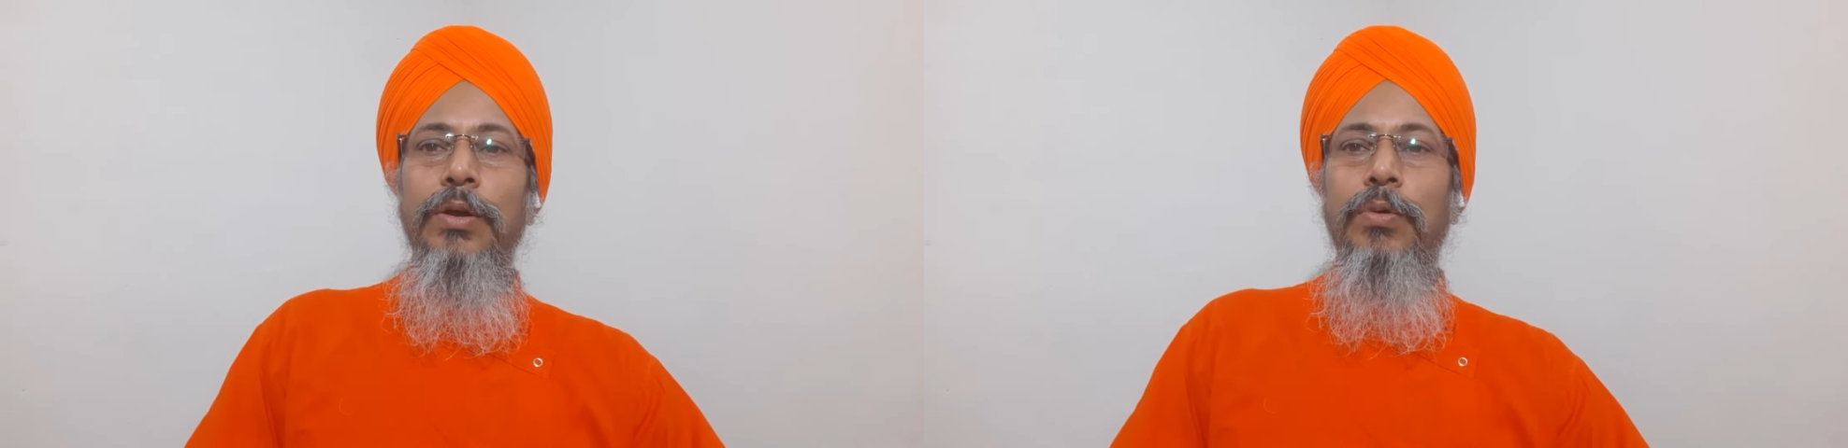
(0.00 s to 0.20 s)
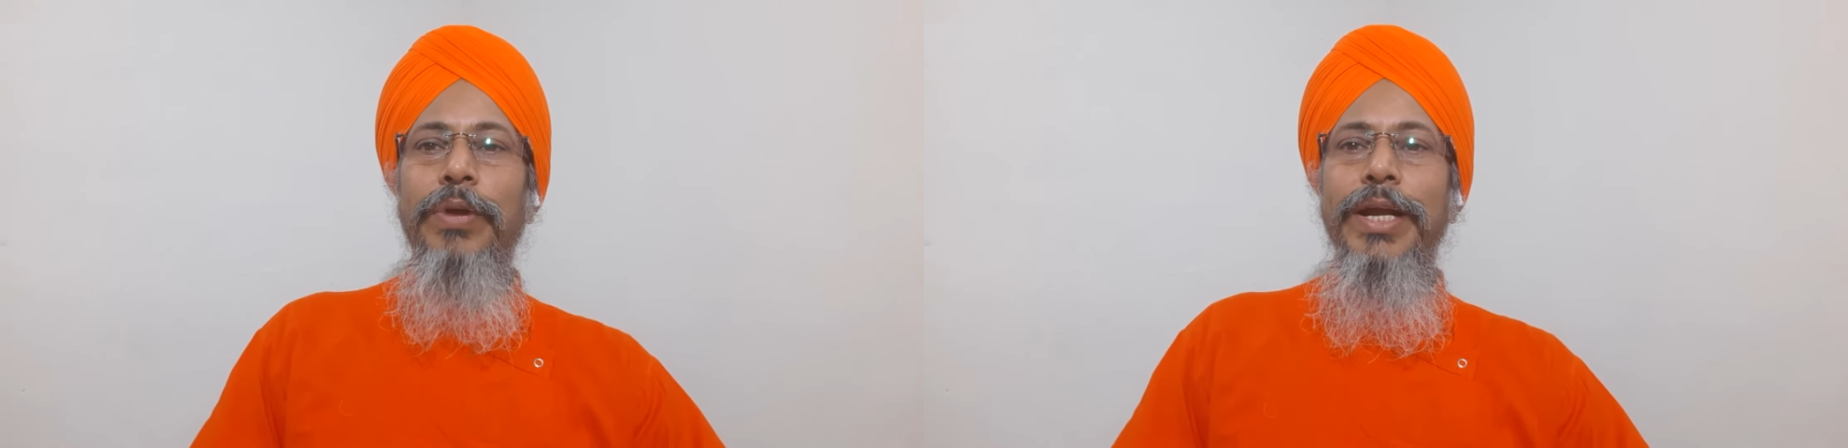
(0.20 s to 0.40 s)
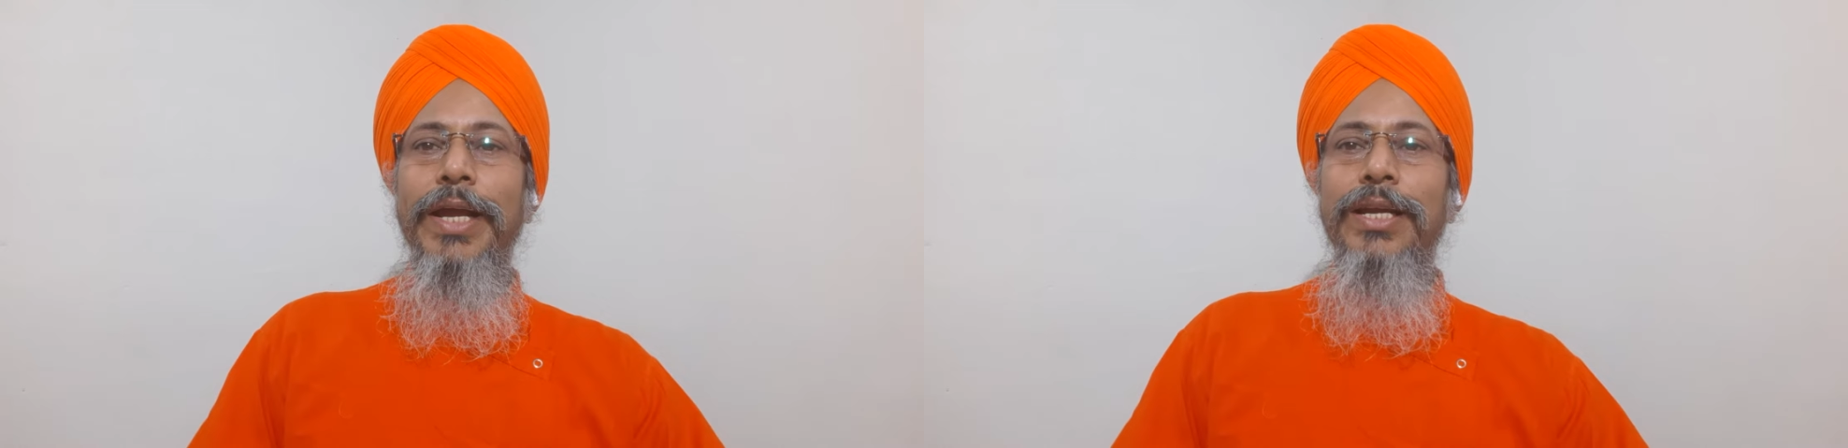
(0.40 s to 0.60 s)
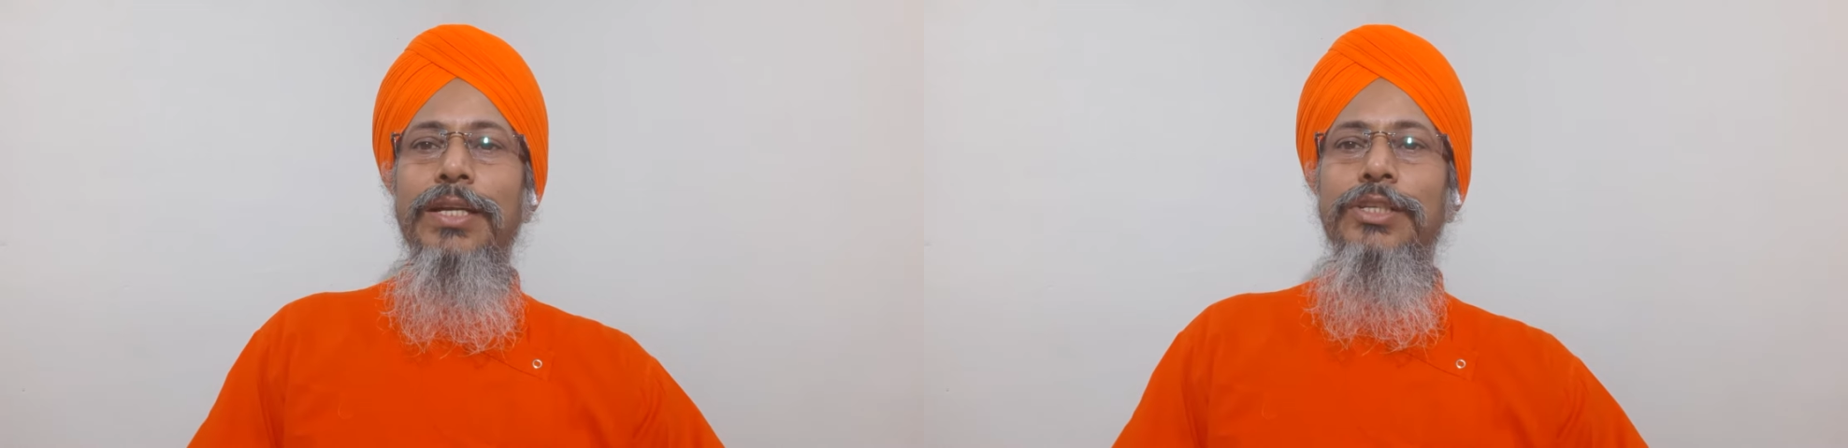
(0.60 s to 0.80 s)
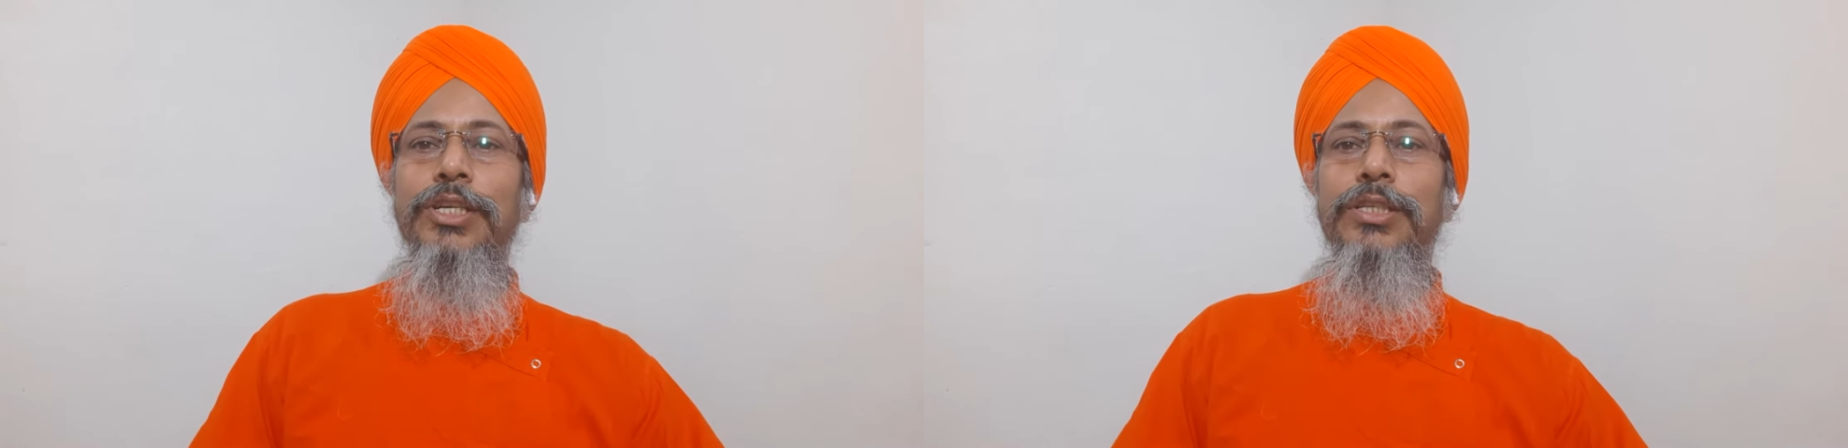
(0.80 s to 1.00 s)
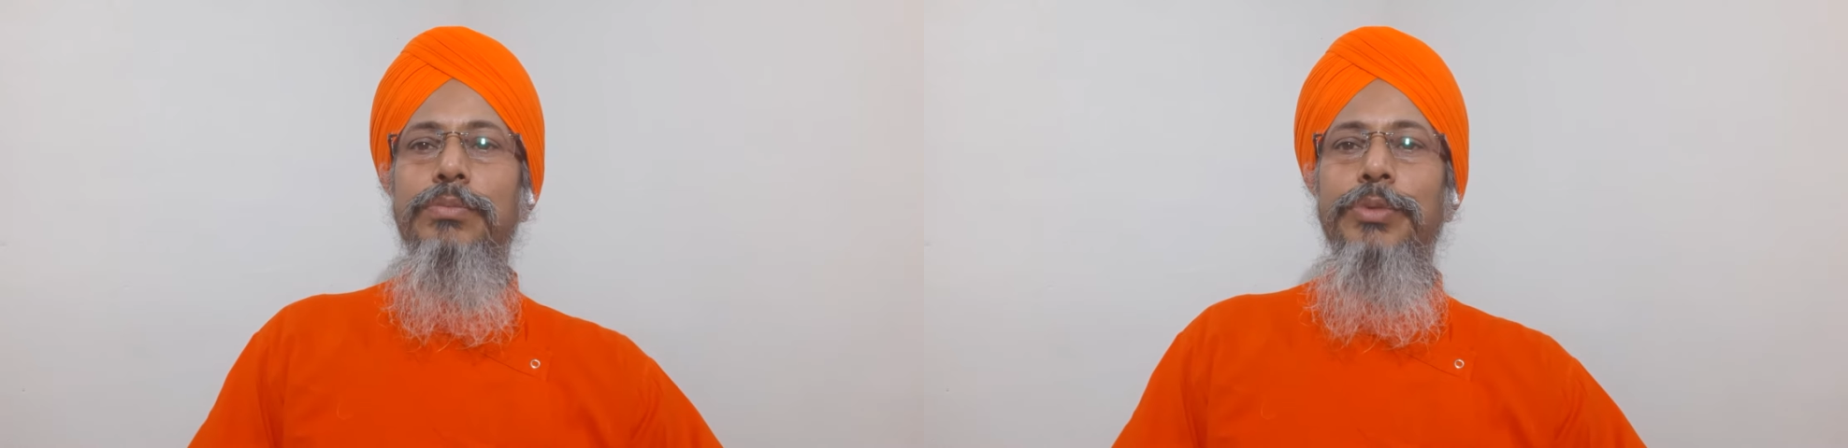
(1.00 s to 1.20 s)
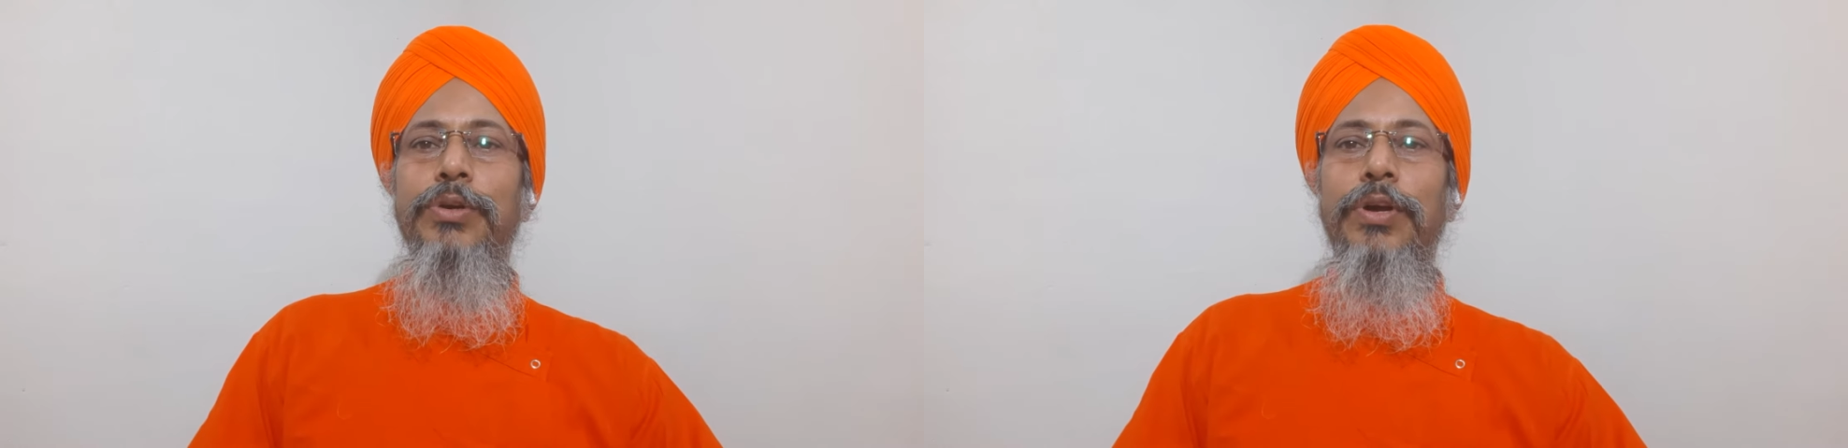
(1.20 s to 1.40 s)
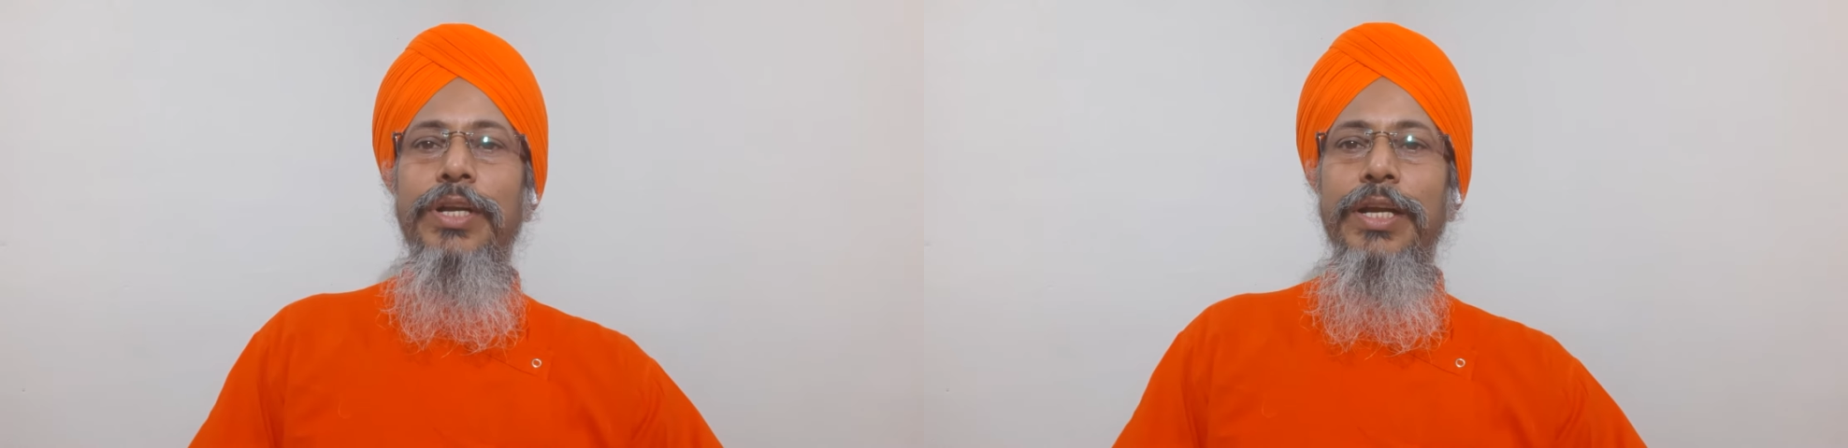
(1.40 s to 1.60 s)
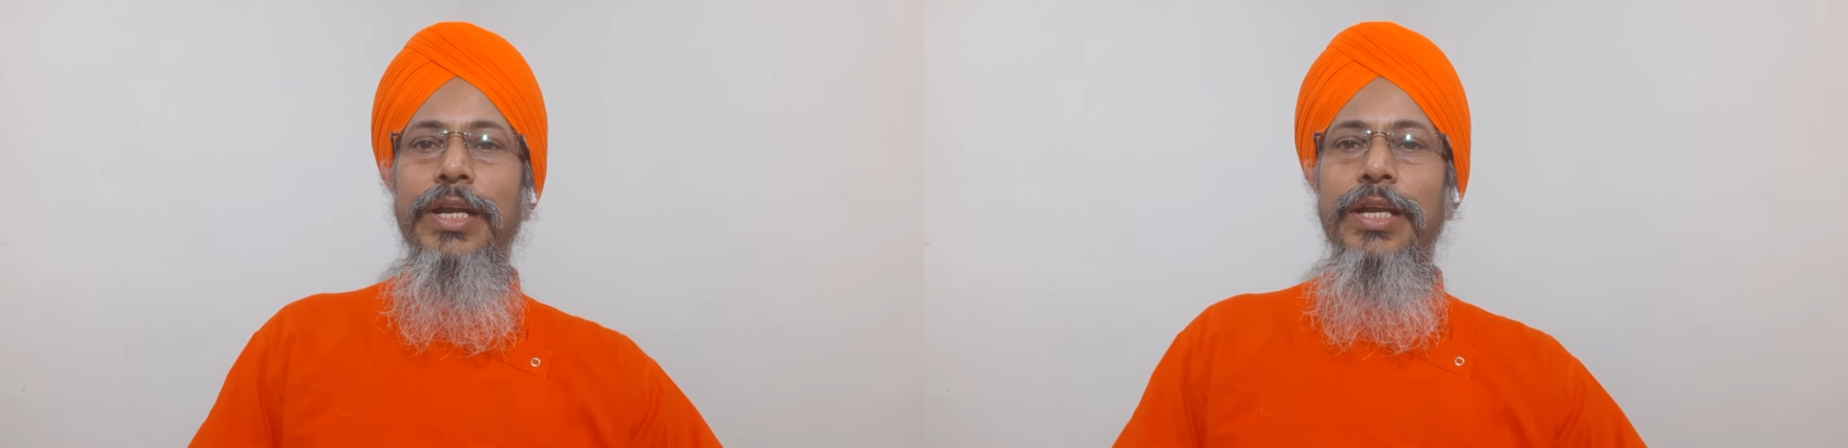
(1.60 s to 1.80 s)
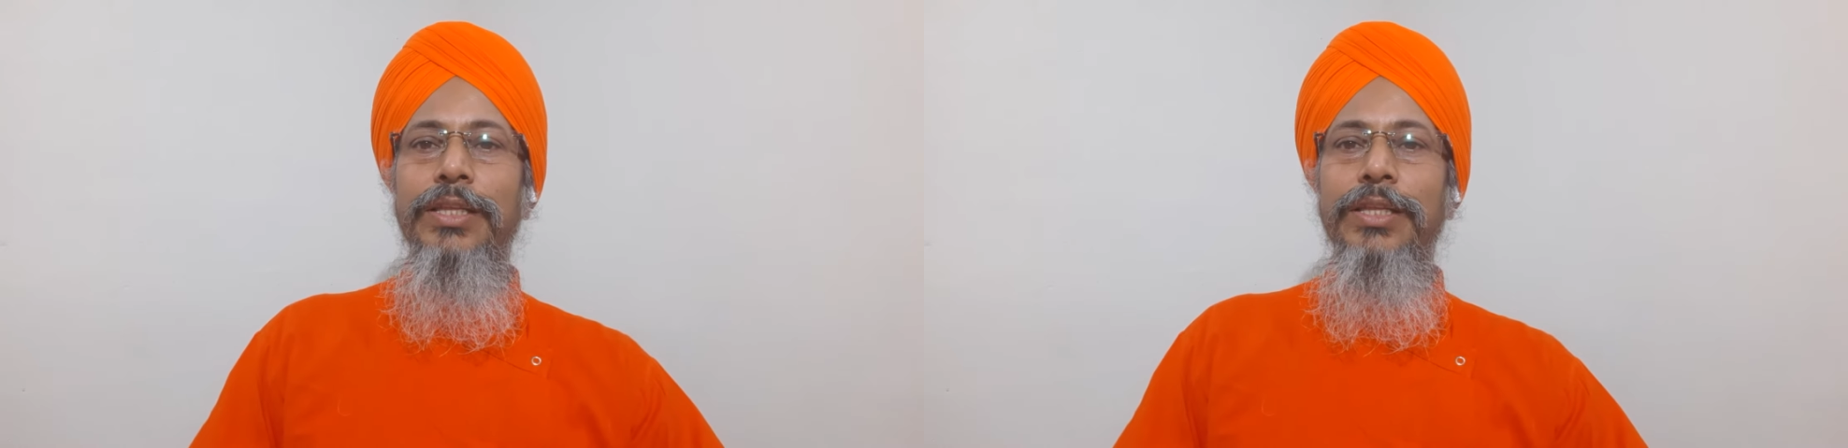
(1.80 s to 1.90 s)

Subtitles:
When energy is begotten